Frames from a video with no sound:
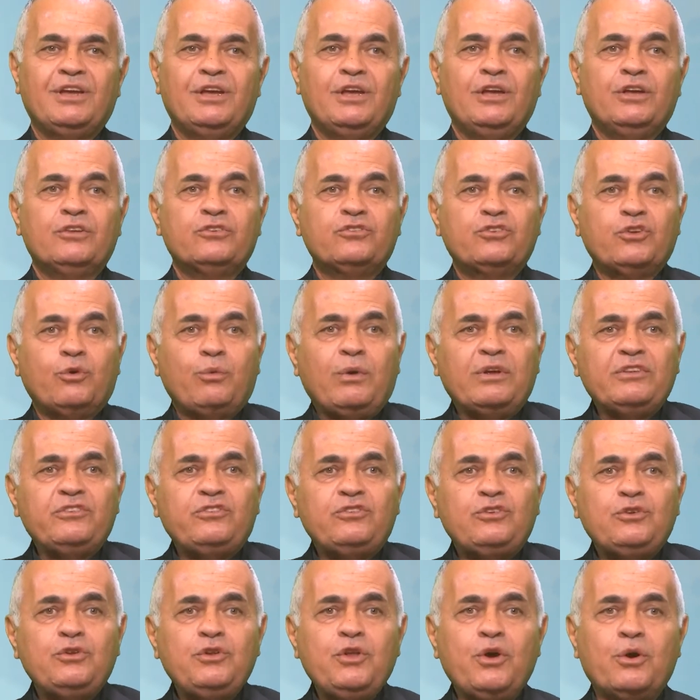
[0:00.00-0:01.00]
So once
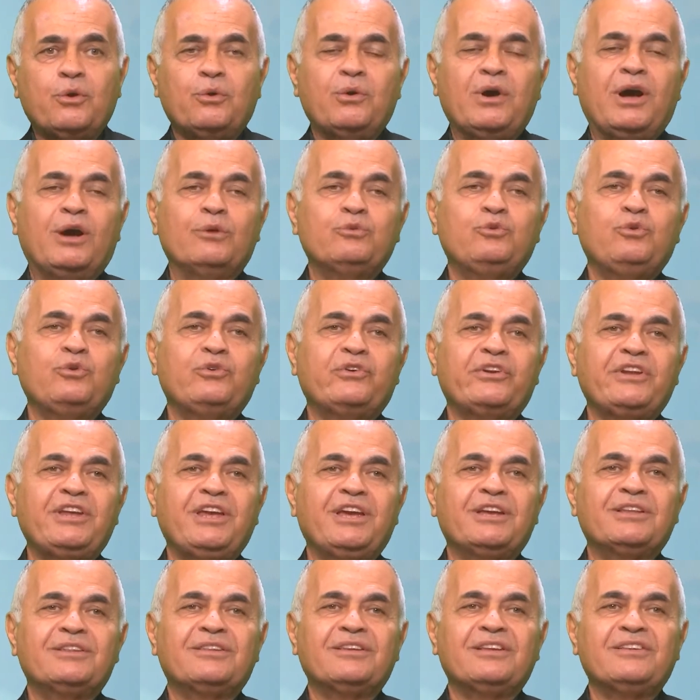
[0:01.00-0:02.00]
you know how to
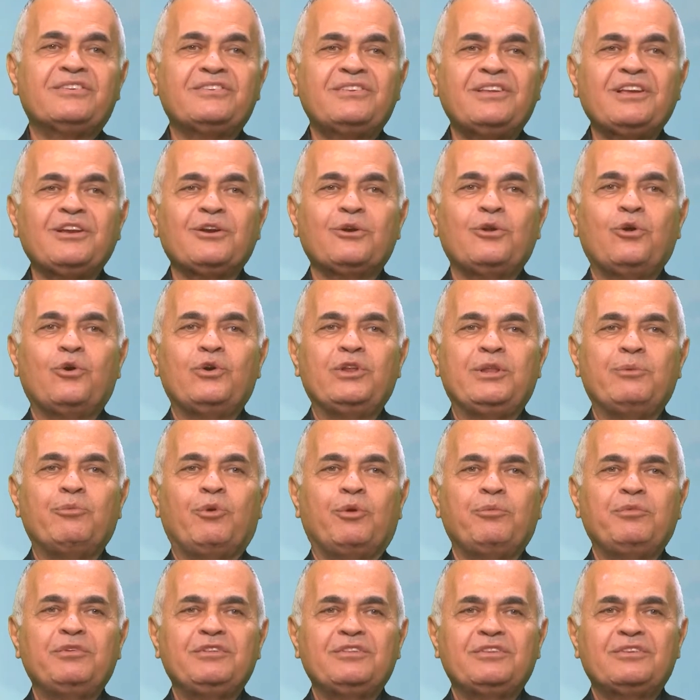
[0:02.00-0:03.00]
create a single holy
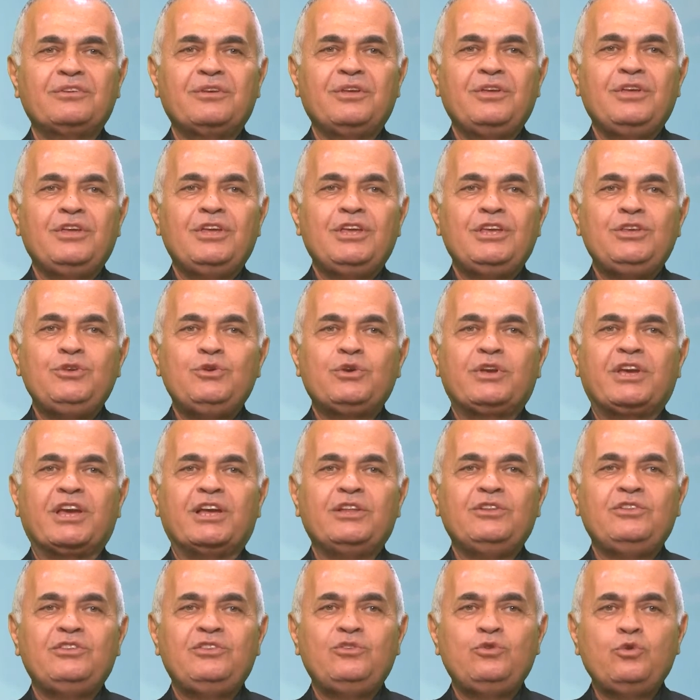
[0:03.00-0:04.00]
moment, you
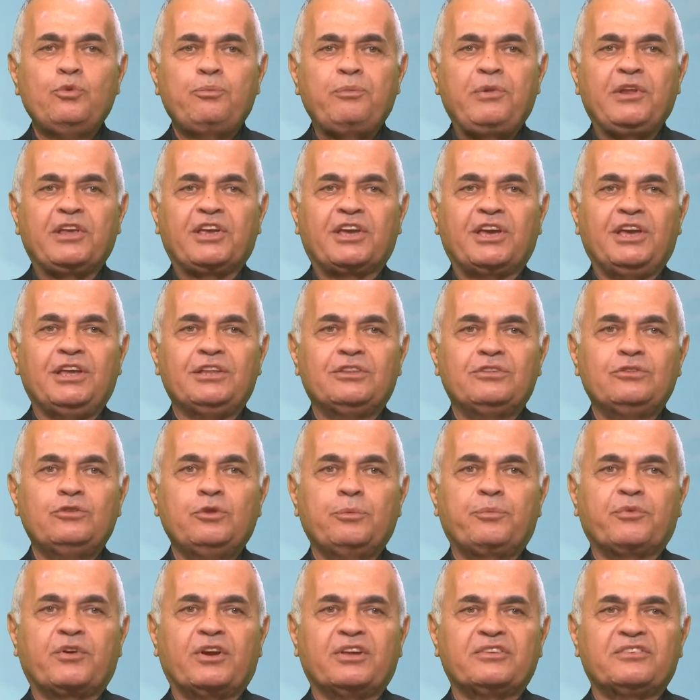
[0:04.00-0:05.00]
can duplicate the
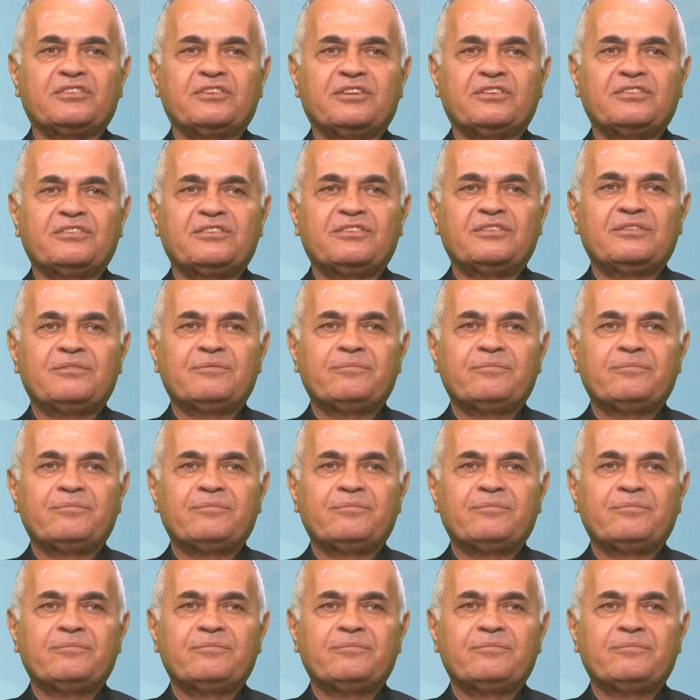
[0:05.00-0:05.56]
process.